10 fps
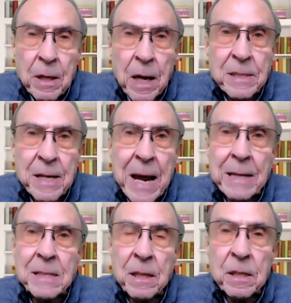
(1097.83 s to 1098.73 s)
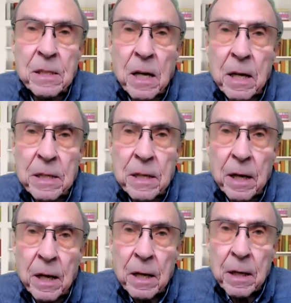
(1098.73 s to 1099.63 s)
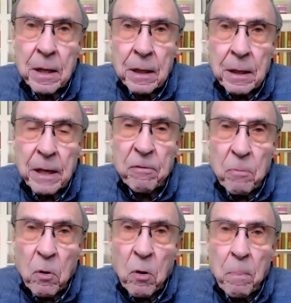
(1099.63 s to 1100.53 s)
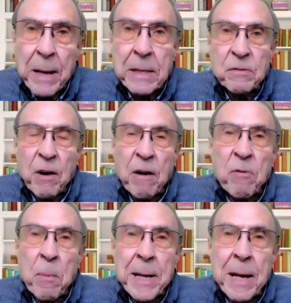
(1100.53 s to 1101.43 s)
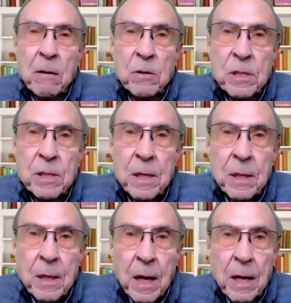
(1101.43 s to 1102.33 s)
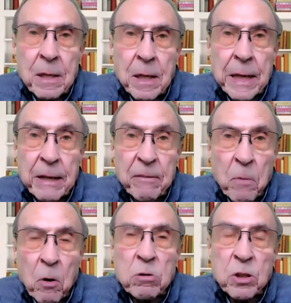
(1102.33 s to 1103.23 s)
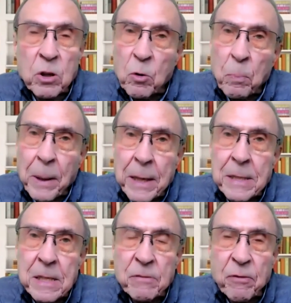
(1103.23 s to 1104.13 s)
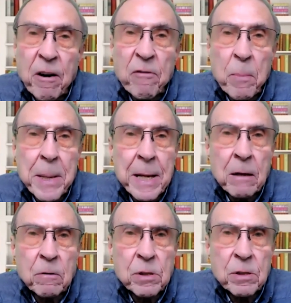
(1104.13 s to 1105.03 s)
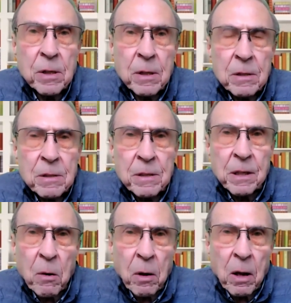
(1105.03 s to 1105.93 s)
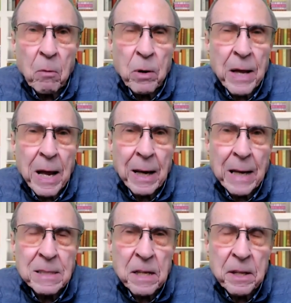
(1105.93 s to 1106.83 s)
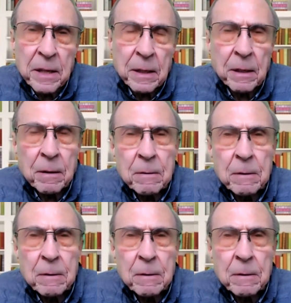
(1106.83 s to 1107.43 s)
That's an excellent idea. Leave more beds for everybody else and leave more school places for everybody else. Do you go along with that latter thing?